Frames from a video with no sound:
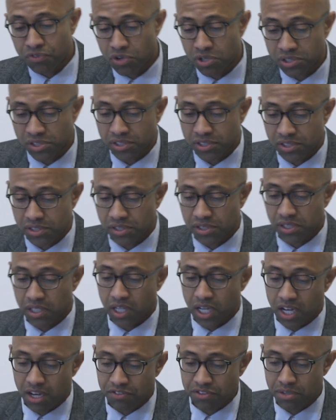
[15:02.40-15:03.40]
forces
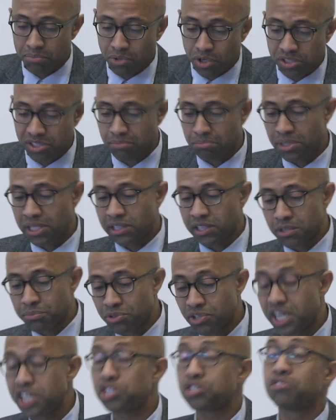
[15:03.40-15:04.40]
of the Mozambique
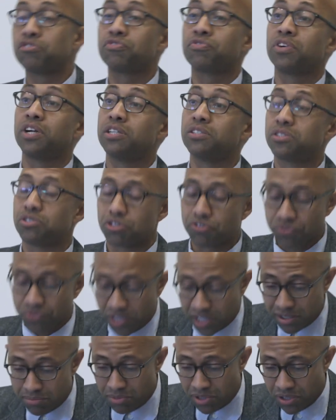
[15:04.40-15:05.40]
Liberation Front, or
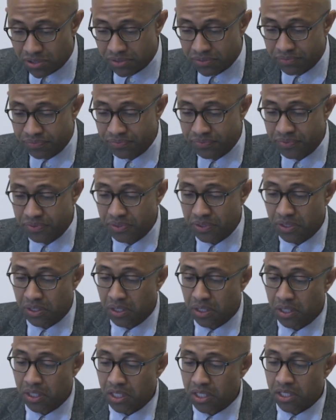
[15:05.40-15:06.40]
Frelimo.
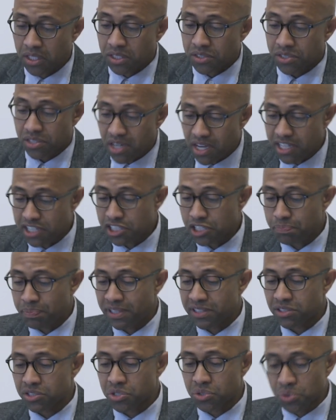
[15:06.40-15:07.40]
Sadaki
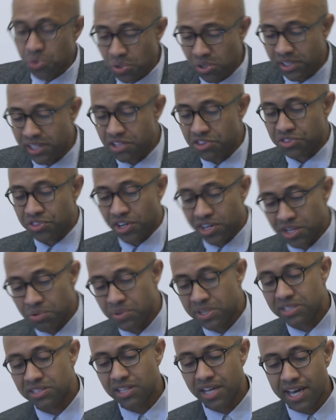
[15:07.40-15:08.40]
spent a grueling
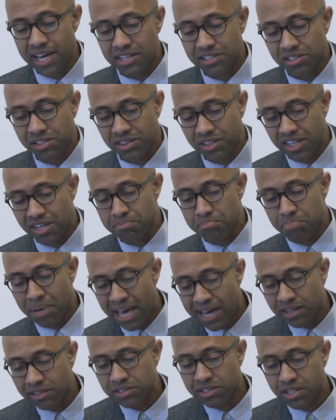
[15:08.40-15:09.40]
31 days in the
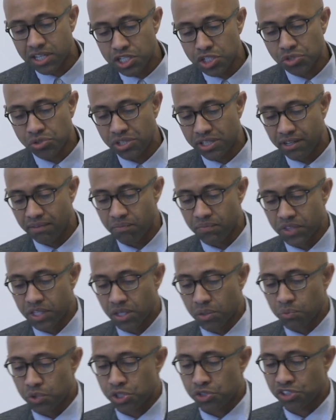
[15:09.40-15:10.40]
embattled country,
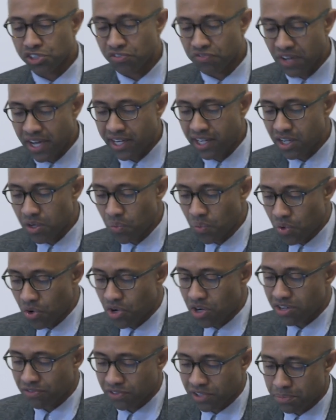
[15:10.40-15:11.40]
which was fighting a
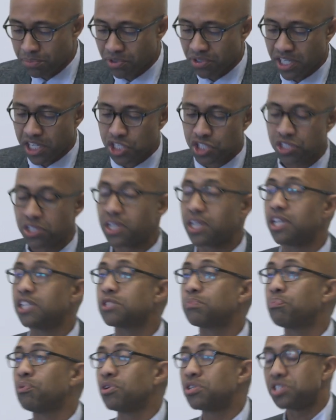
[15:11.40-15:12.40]
war of liberation
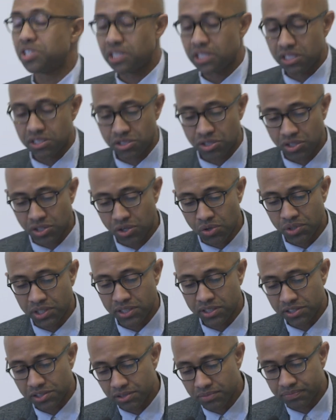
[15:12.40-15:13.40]
against Portuguese
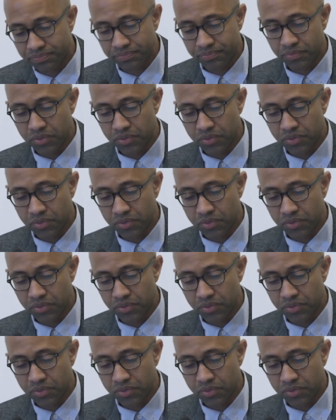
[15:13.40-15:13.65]
colonialism.